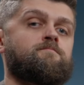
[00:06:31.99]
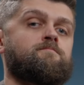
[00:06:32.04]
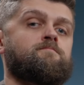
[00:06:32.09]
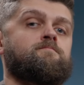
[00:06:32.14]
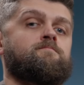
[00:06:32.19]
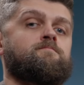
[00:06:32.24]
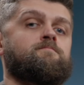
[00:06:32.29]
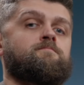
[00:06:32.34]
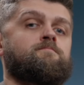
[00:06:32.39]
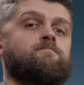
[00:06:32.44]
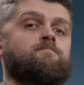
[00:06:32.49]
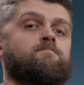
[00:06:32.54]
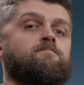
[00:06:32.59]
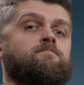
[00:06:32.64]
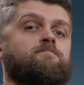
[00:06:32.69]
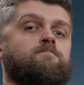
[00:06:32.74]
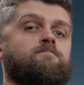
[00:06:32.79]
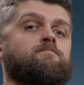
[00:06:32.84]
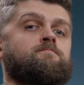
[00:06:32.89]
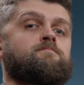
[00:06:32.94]

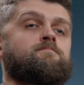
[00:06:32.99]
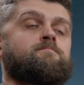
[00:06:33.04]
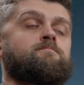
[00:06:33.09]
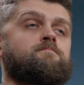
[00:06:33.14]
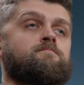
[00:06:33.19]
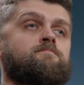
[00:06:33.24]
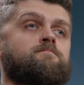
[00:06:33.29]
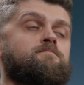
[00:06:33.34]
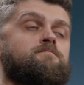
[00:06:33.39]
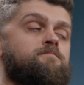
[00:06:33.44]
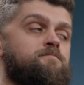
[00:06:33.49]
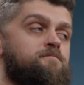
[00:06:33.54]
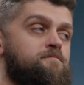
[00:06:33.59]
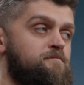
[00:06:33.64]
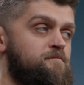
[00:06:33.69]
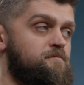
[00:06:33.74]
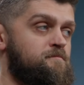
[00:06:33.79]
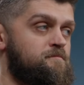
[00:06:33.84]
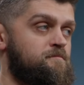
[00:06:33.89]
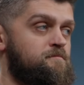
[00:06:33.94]

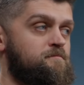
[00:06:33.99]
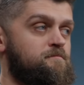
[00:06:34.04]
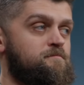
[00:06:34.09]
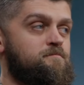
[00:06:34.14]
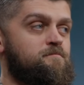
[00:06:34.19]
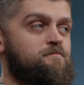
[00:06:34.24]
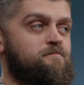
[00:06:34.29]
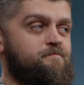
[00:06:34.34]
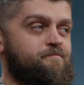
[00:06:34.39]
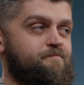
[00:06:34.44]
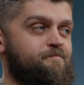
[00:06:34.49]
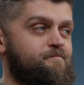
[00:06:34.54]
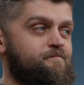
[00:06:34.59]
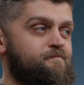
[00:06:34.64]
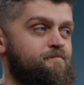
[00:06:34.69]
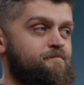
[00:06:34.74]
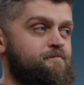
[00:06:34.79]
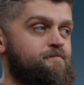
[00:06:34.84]
The person shown says nothing.